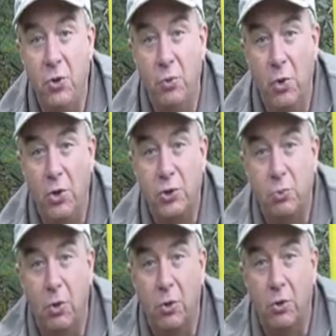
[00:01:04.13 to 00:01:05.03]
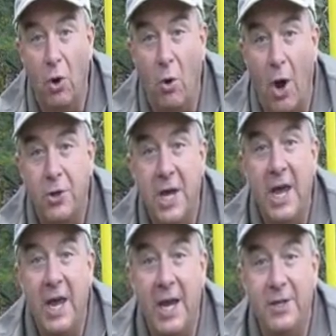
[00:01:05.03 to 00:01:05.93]
new roots will grow out
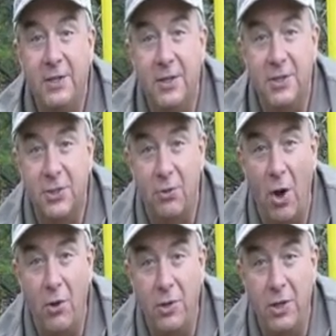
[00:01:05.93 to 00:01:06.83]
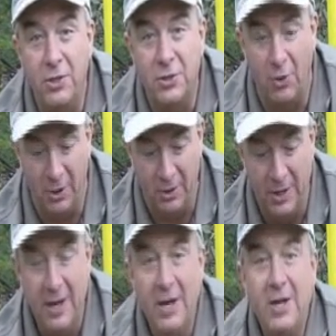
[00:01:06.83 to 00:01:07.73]
into the surrounding soil.
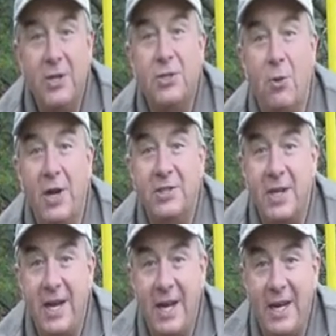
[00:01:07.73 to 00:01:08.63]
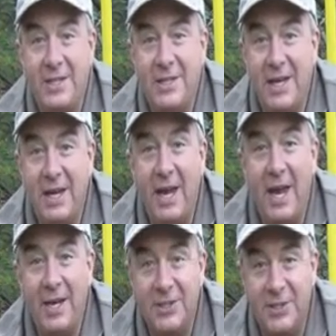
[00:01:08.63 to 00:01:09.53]
So it's easy,
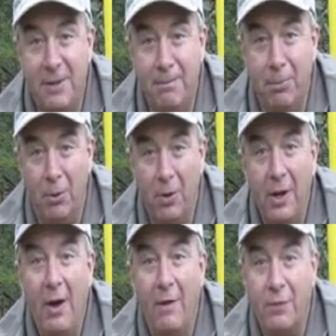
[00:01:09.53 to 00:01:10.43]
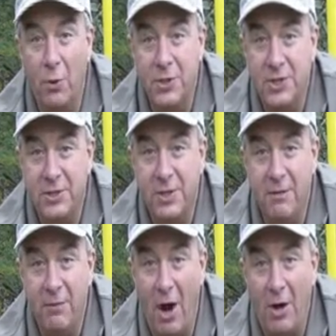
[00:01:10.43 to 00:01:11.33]
it's simple, of course it's
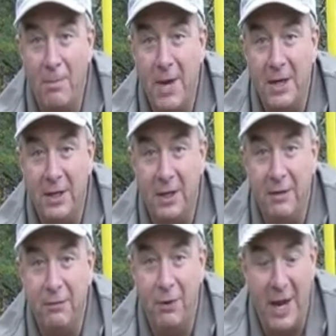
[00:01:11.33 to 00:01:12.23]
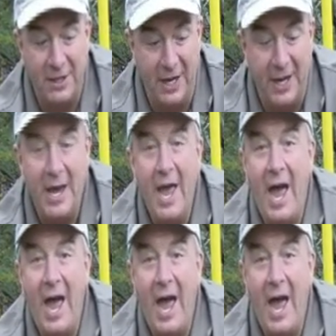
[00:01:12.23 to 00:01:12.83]
environmentally friendly,